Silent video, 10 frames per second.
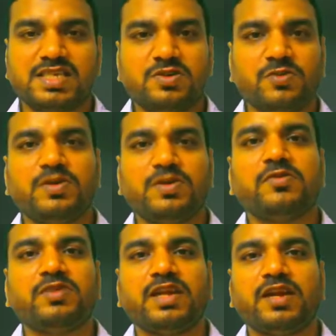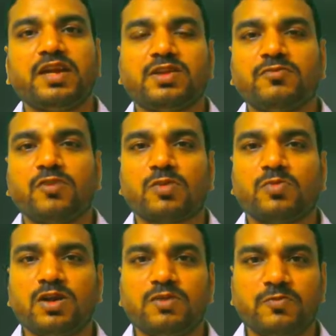Just now we have derived the
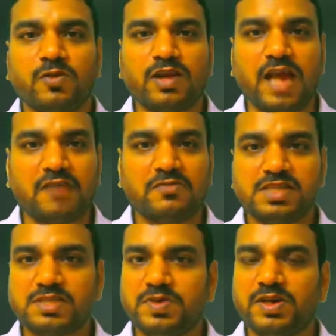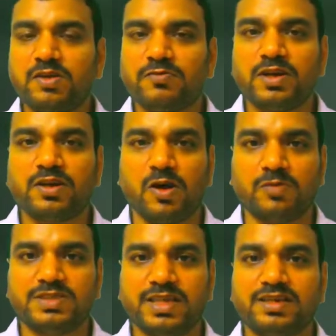formula for average speed of an
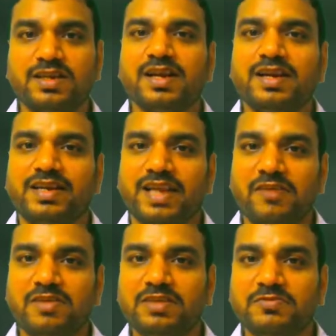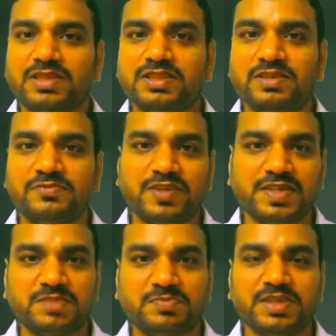object traveling with
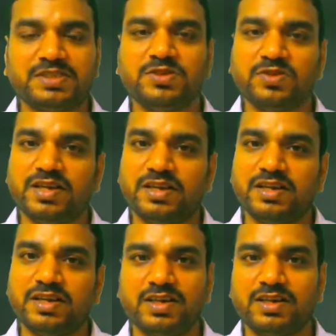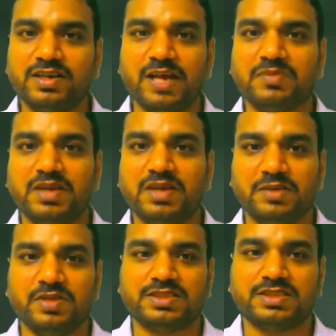different speeds during different time
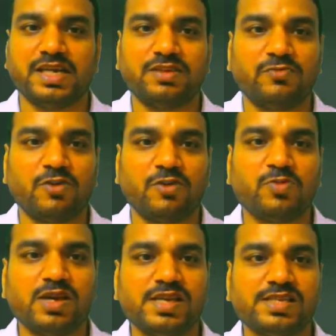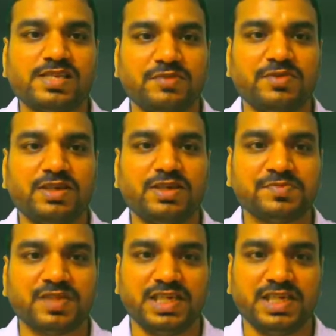intervals, and the formula is
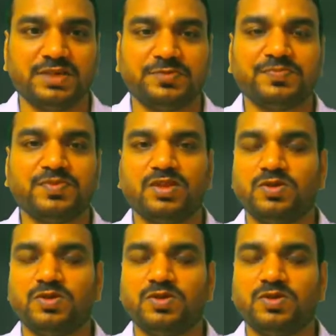given here.